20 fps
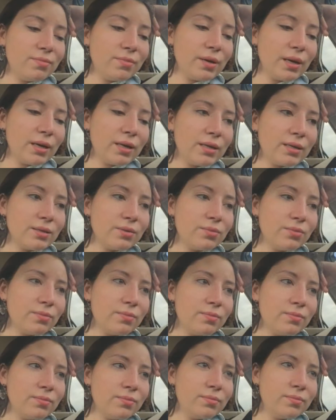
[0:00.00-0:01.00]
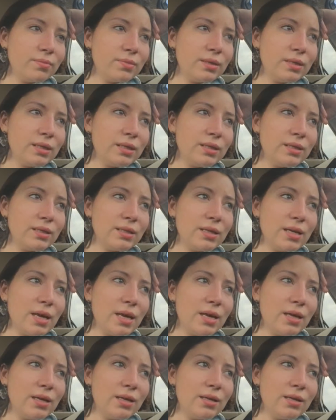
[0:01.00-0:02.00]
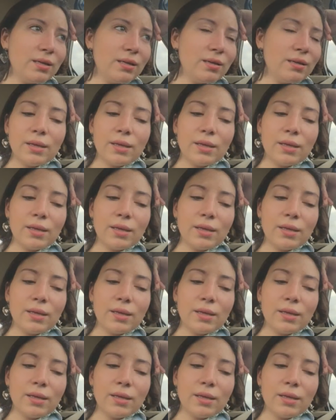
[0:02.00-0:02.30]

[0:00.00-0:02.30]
I guess didn't date.